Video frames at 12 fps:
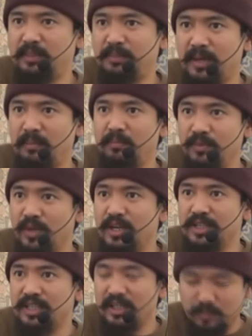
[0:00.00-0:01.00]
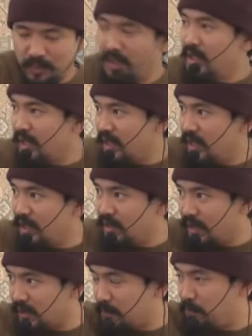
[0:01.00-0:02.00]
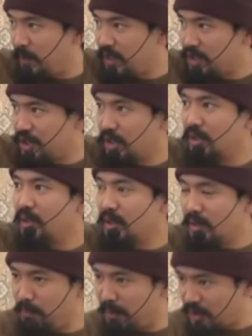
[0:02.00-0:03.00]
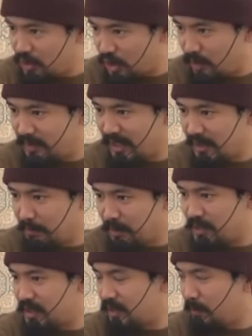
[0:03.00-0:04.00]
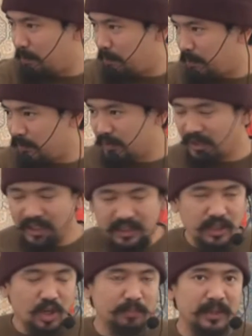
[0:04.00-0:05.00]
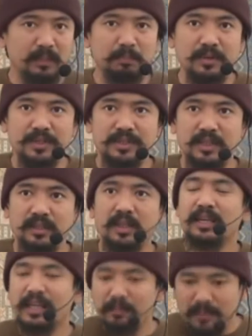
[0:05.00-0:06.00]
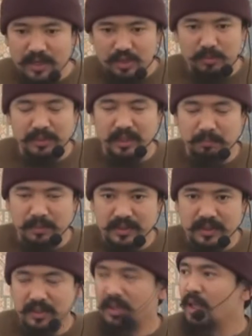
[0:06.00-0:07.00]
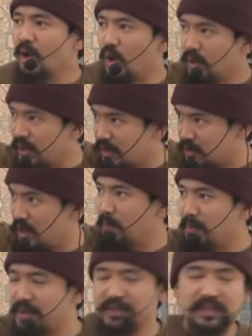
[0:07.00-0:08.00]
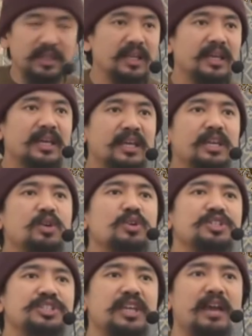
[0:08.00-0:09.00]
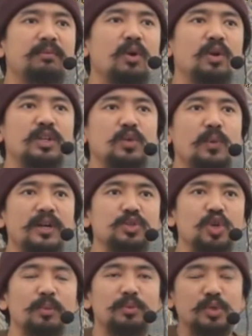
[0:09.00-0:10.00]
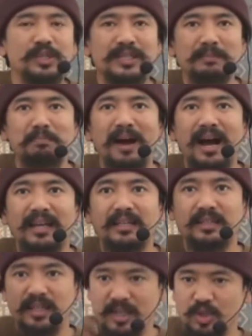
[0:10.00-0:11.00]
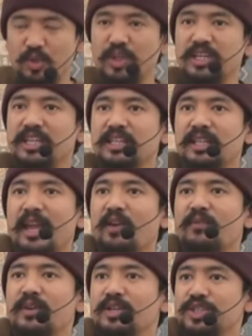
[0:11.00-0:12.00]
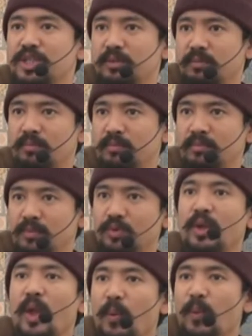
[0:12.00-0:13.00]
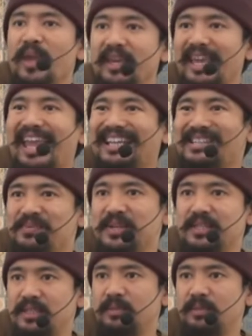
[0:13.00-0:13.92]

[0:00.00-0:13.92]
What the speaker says: come. Do you understand? That picture of that person, thinking of that person, image of that person or that real person, he or she have only one job, to remind your inner aversion, to awake, activate.